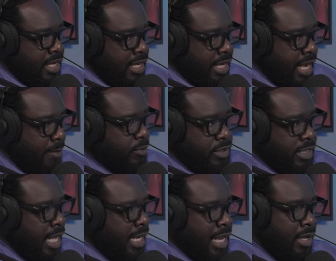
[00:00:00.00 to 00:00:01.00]
They kept
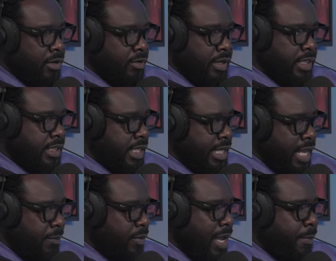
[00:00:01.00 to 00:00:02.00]
their language, they
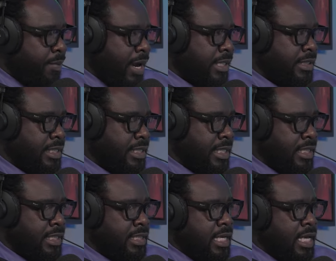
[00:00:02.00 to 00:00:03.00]
kept their
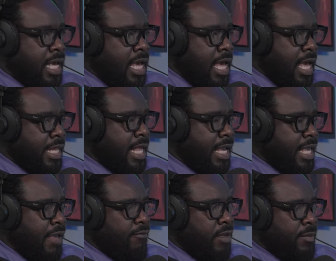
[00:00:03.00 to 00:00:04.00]
practices, and that
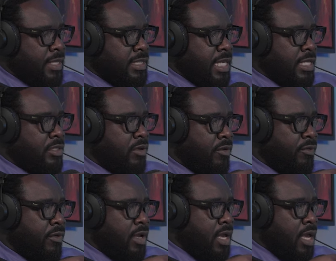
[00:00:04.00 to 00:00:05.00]
gave them a sense
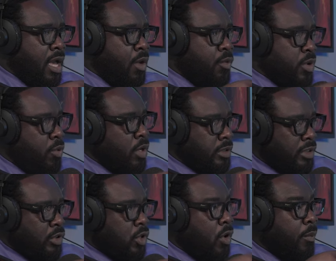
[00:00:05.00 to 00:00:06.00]
of, we want
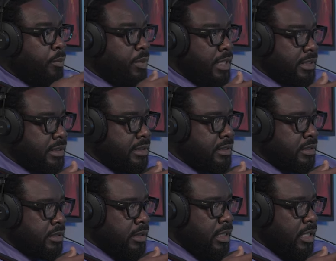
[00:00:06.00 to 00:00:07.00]
to compete,
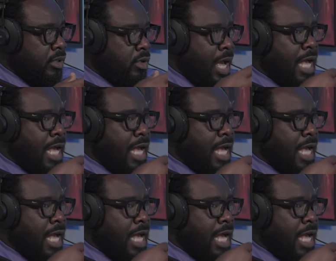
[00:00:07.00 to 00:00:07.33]
mm-hmm.